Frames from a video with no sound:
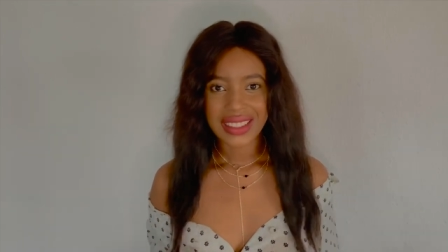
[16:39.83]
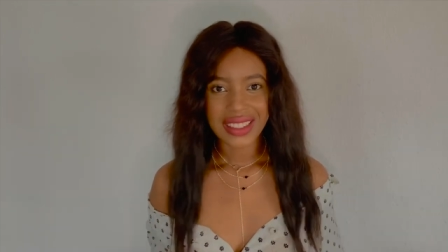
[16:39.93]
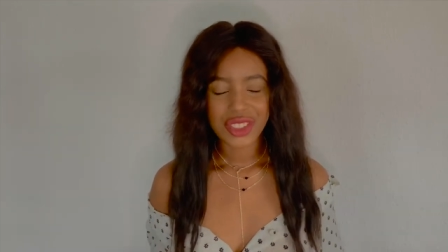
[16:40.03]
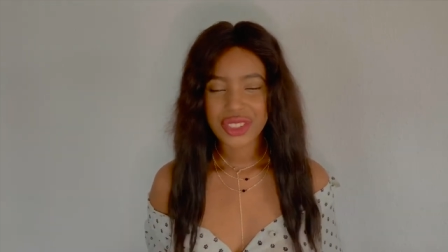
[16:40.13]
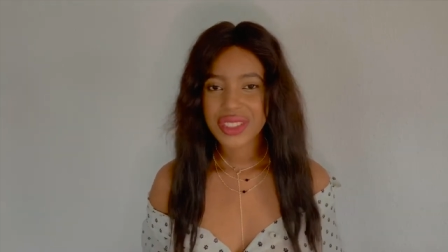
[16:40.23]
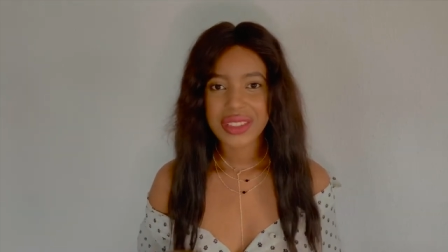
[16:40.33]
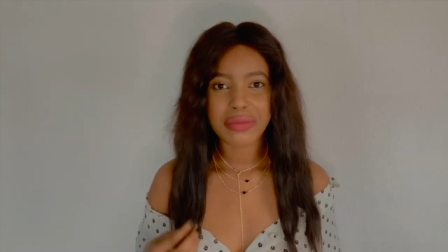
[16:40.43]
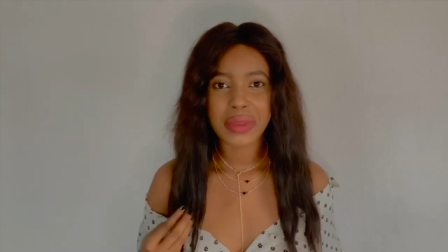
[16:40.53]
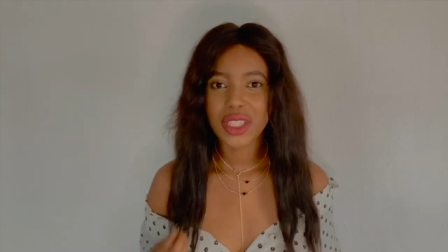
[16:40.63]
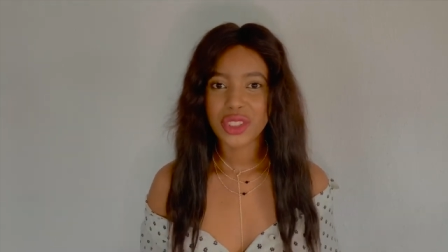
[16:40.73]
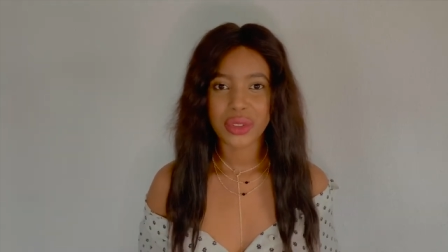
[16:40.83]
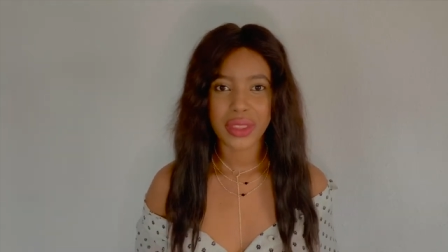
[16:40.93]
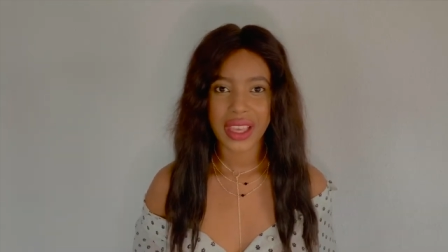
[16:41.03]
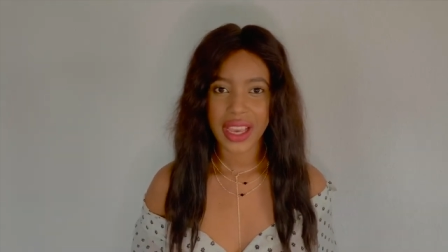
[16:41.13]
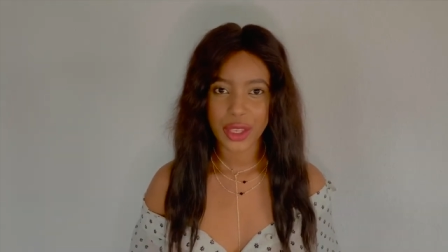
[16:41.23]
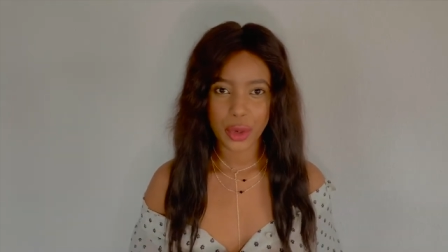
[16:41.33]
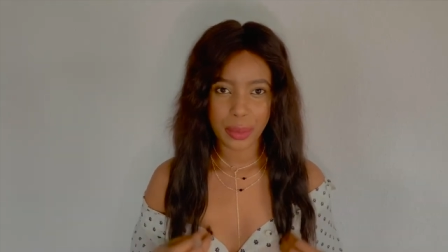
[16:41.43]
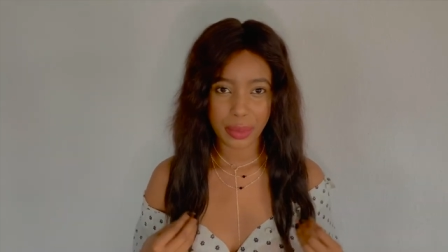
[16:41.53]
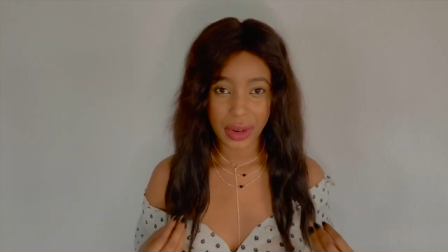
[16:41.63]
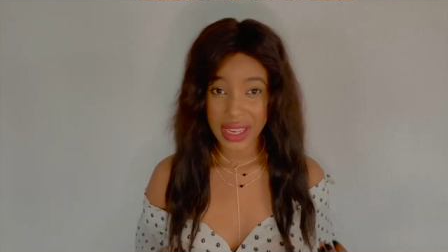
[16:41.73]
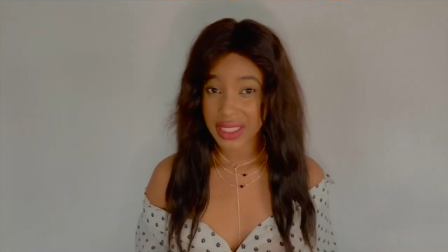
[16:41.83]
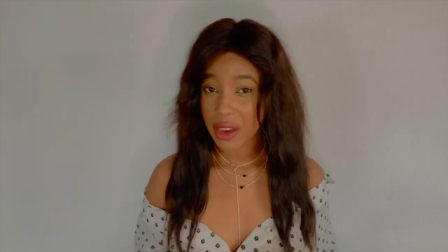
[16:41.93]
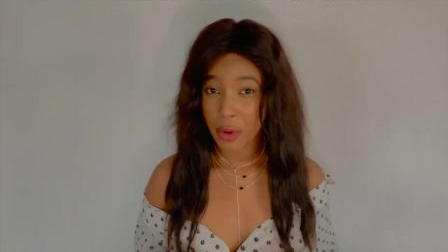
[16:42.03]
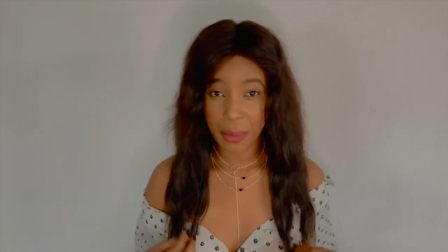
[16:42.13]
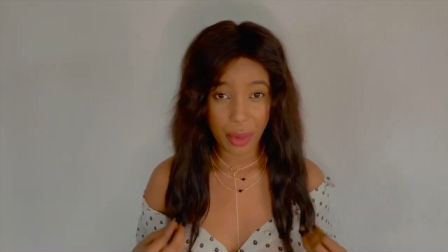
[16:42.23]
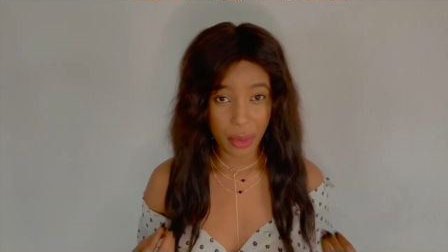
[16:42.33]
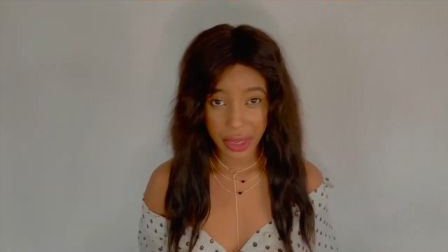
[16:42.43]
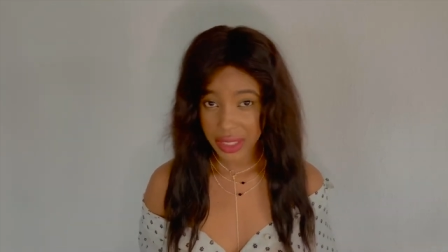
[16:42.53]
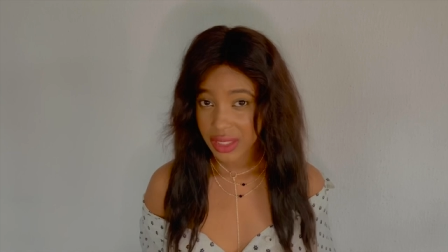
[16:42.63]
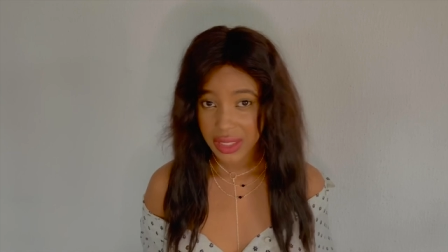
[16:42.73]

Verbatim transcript: just make sure that your bras are on point